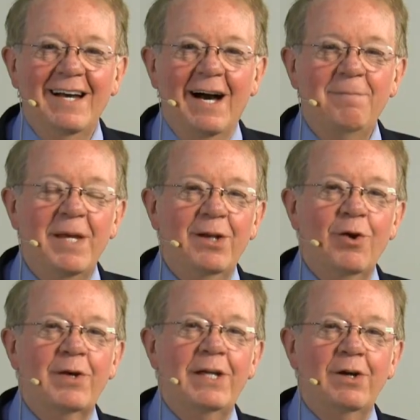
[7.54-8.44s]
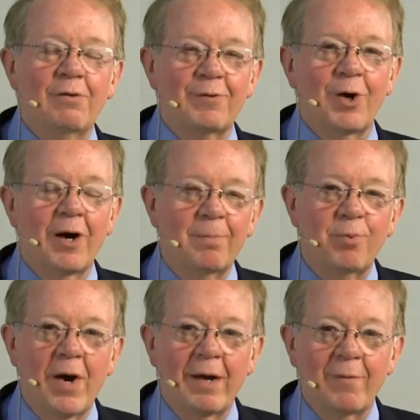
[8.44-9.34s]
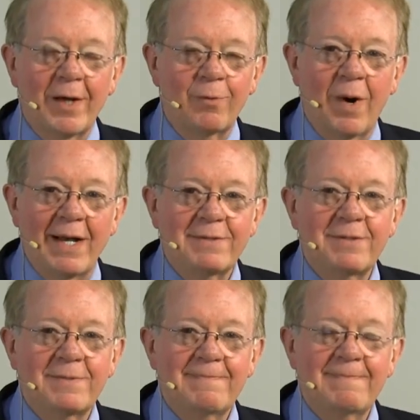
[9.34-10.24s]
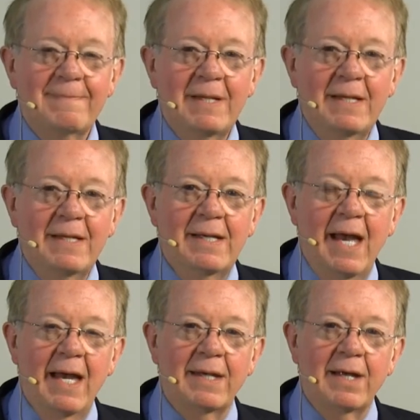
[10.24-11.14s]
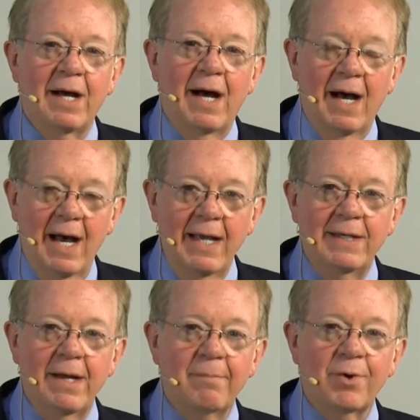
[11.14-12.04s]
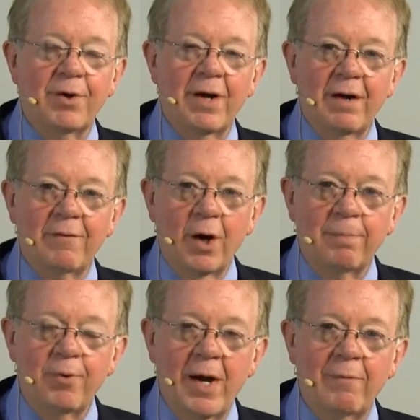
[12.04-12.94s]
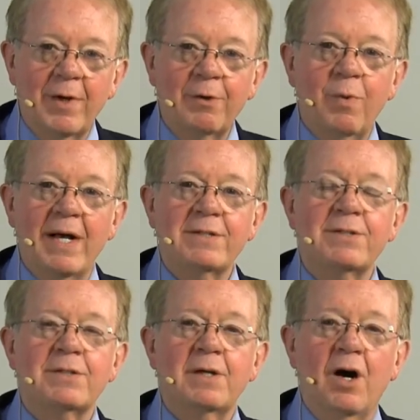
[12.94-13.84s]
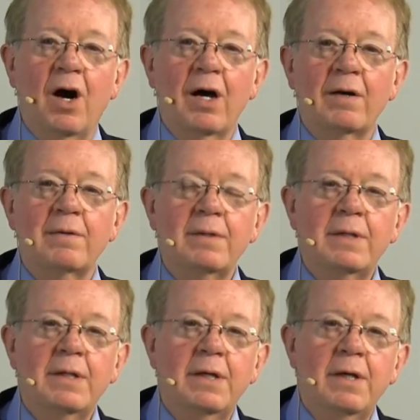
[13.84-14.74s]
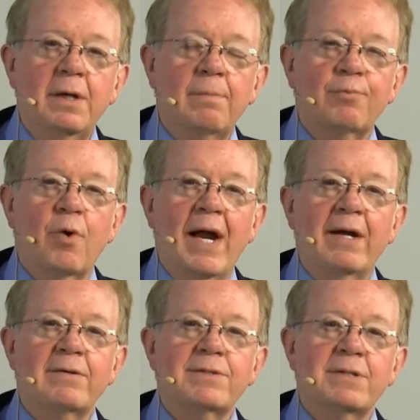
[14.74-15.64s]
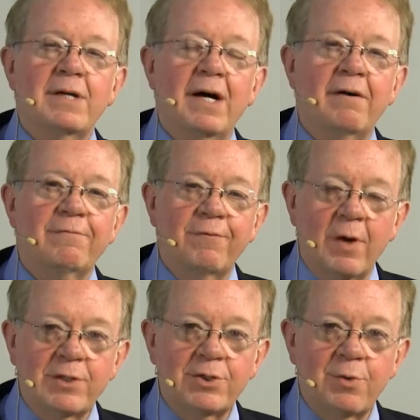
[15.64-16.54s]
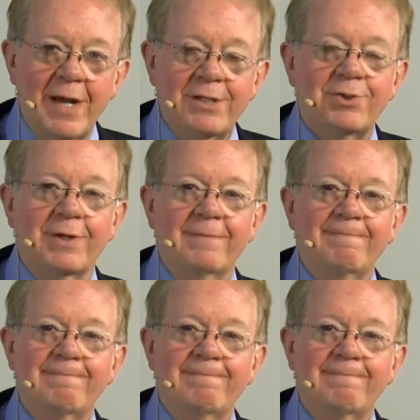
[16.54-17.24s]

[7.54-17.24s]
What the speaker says: I've been looking over our prayer requests, and a high number of our prayer requests are prayers of frustration.